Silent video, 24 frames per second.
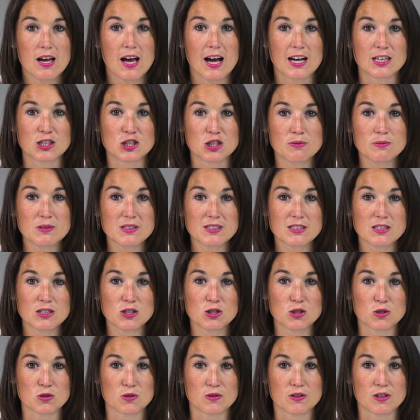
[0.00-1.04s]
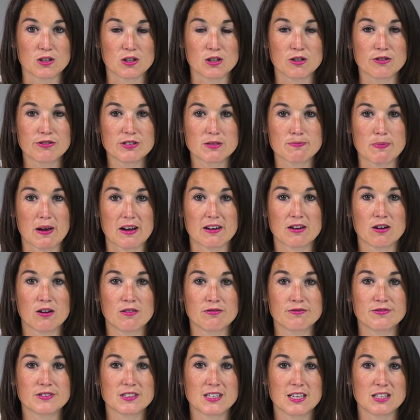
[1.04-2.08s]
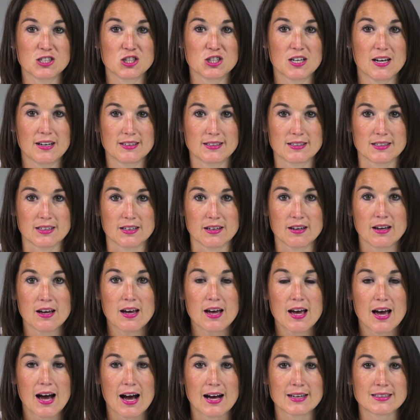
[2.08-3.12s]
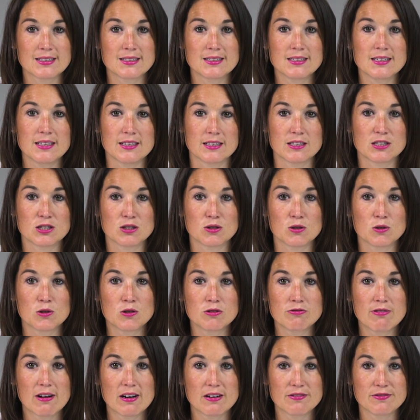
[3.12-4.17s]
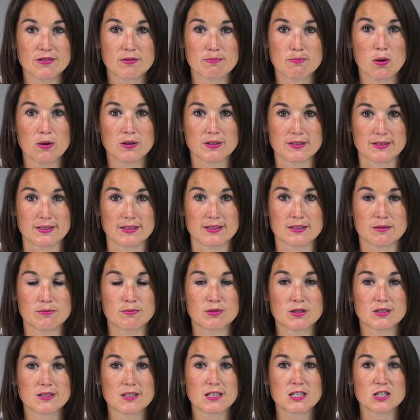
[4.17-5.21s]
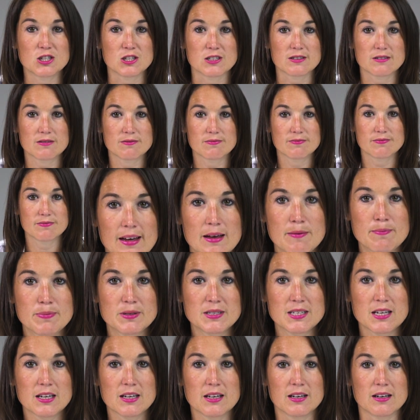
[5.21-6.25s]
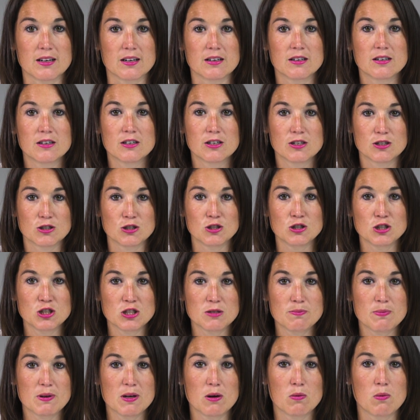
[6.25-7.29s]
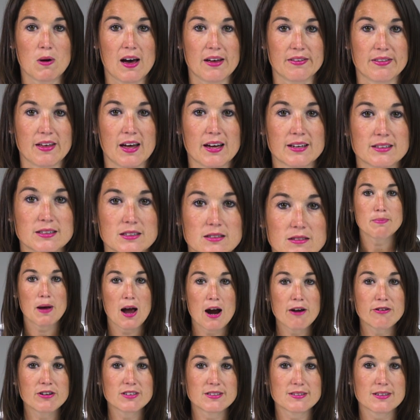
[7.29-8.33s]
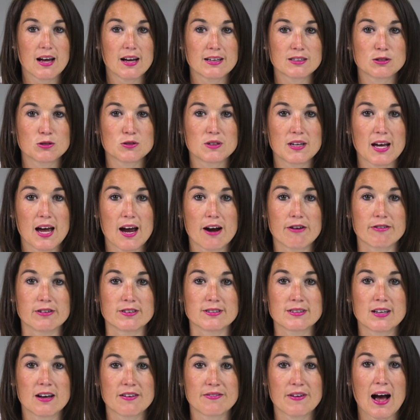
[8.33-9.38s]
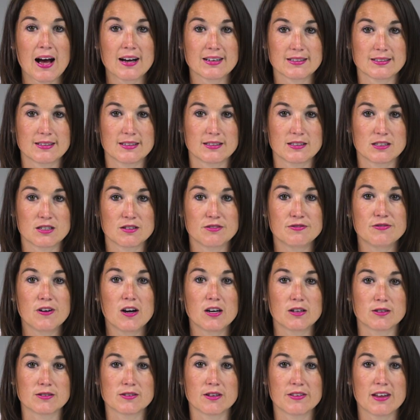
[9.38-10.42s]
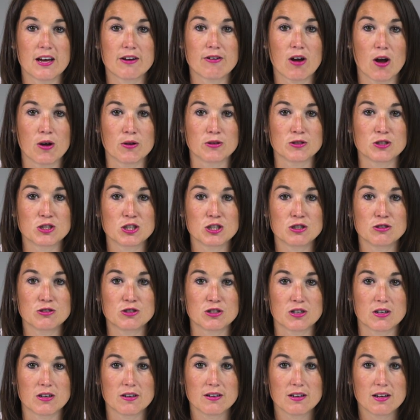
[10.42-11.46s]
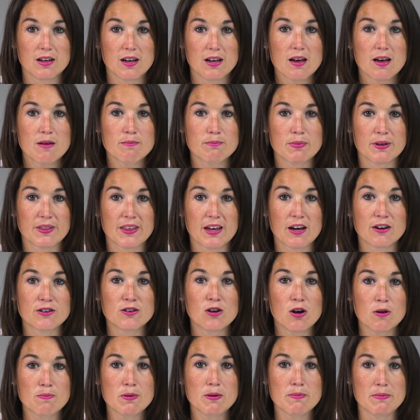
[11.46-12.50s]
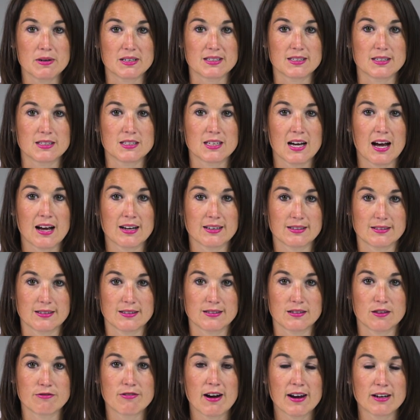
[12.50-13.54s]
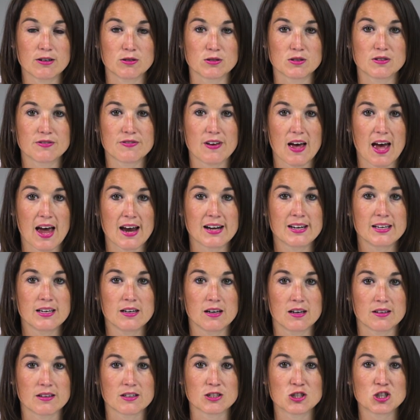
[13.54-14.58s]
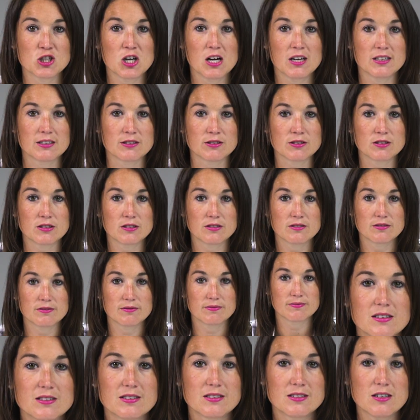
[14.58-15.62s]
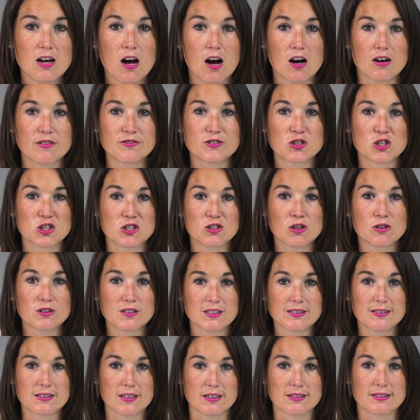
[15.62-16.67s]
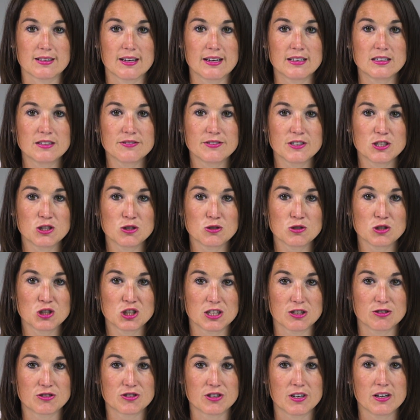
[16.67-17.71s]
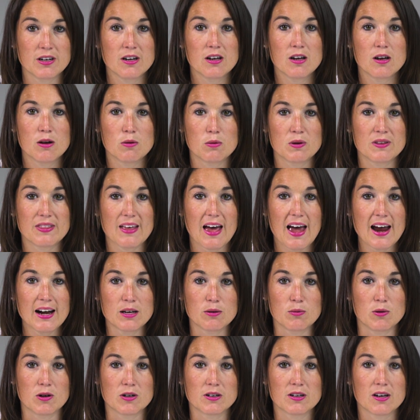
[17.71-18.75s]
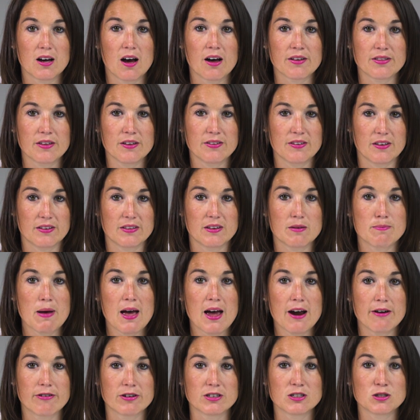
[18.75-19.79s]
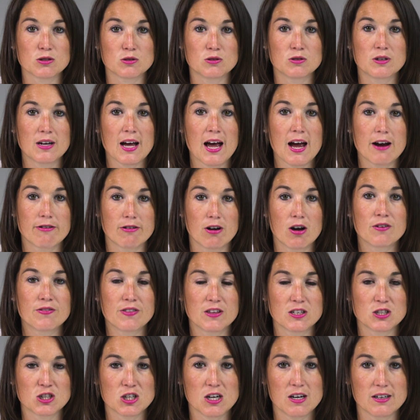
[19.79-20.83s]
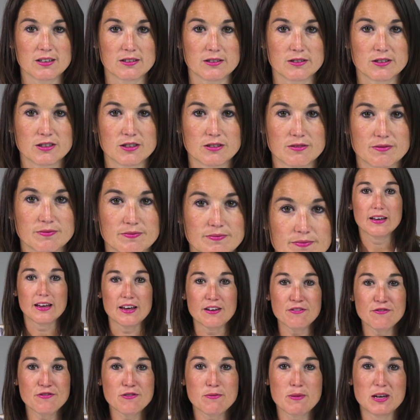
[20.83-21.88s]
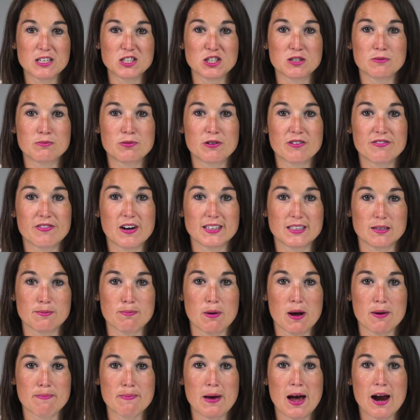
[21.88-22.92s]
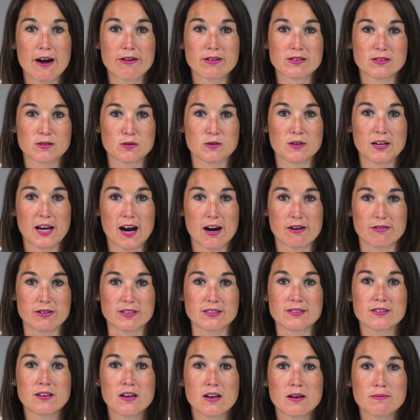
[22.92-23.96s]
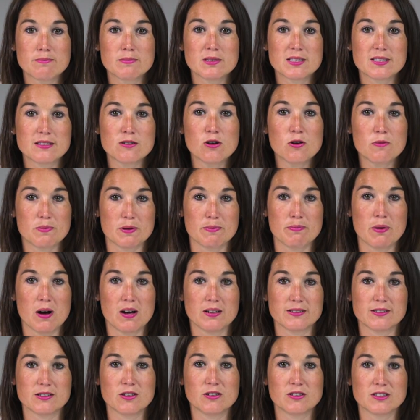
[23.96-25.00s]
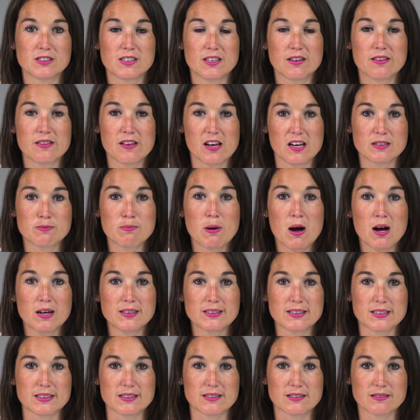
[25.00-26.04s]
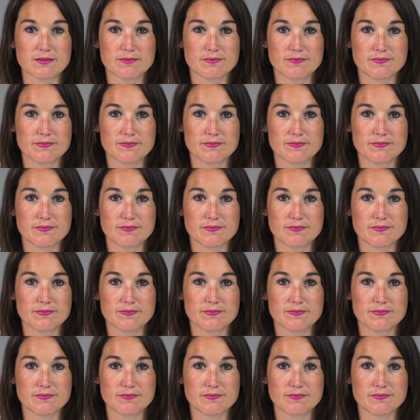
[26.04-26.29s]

and you must ensure that you respect confidentiality and adhere to all relevant policies and procedures. In particular, you should be aware that parents and/or carers have access to files on their own children, but they are not permitted to access the records for any other child. Staff should not discuss individual children with anyone other than the parent or carer of the child. Information provided by parents or carers must not be passed on to third parties.